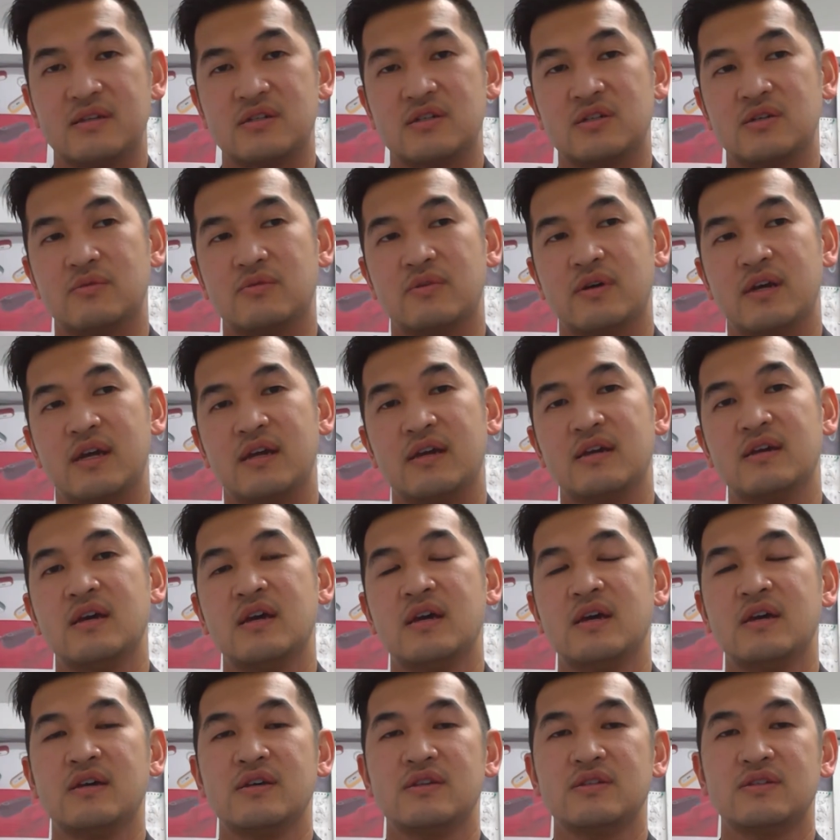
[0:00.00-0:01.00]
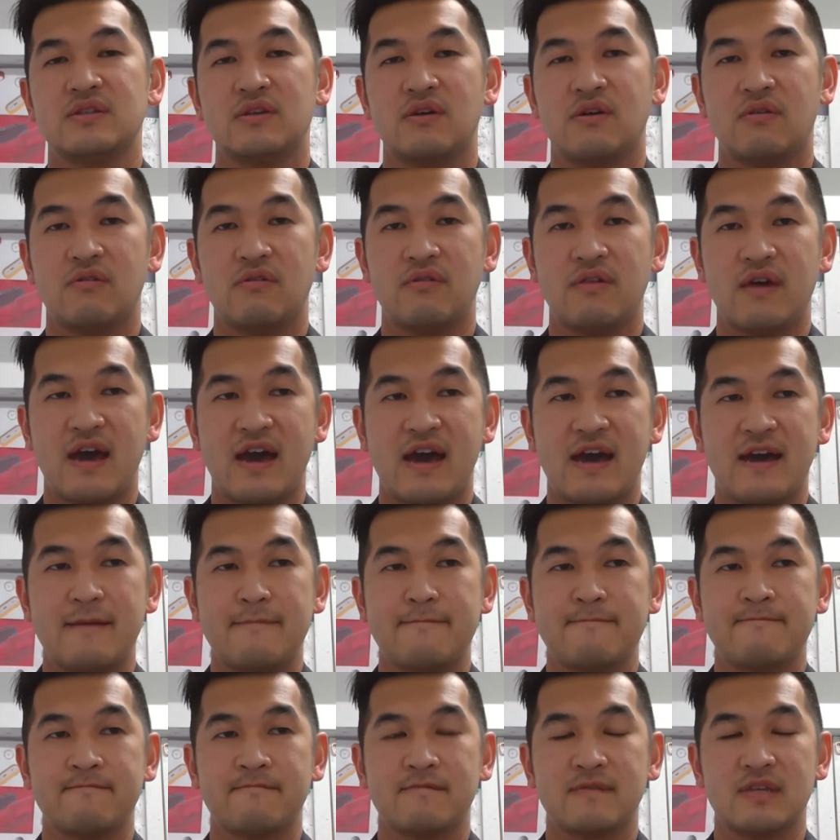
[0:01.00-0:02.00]
a way so that
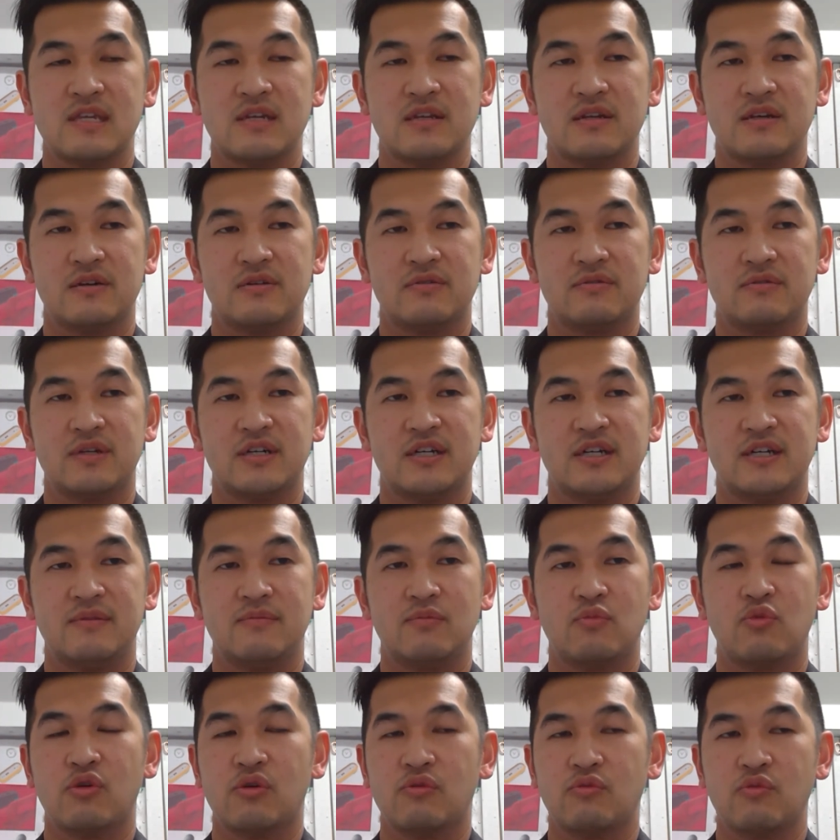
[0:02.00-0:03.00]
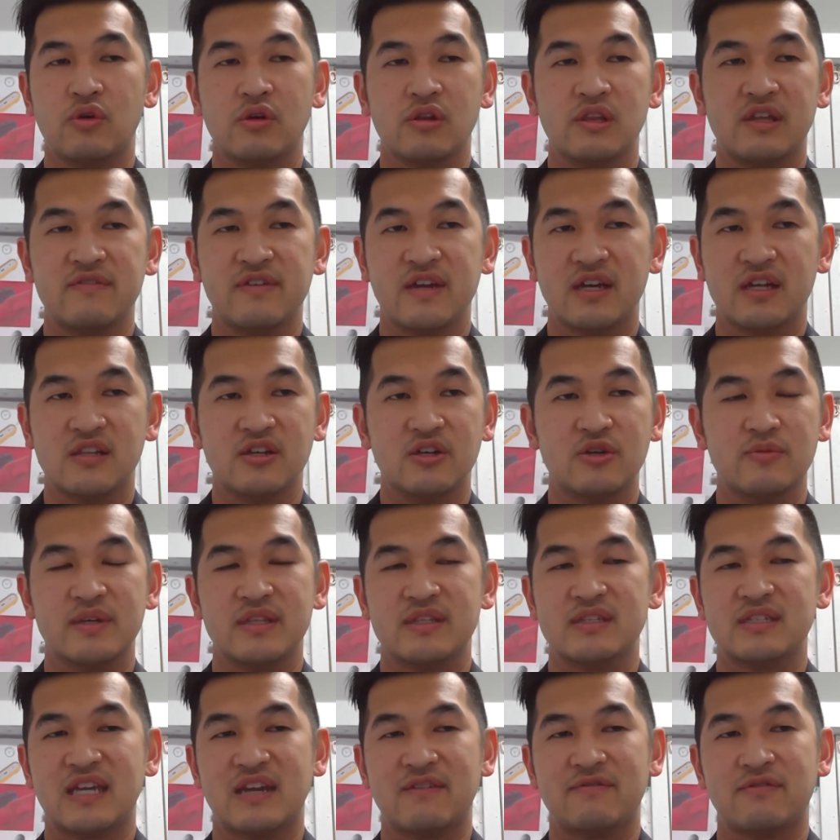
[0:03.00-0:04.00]
you know um, we're, we're living a little bit
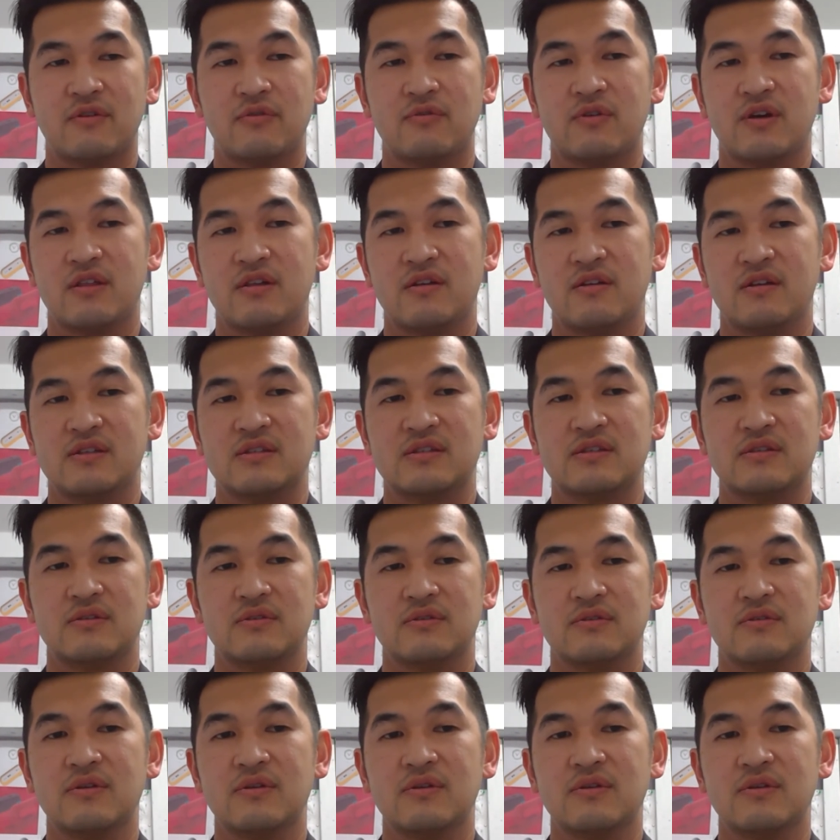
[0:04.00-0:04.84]
safer whether it's through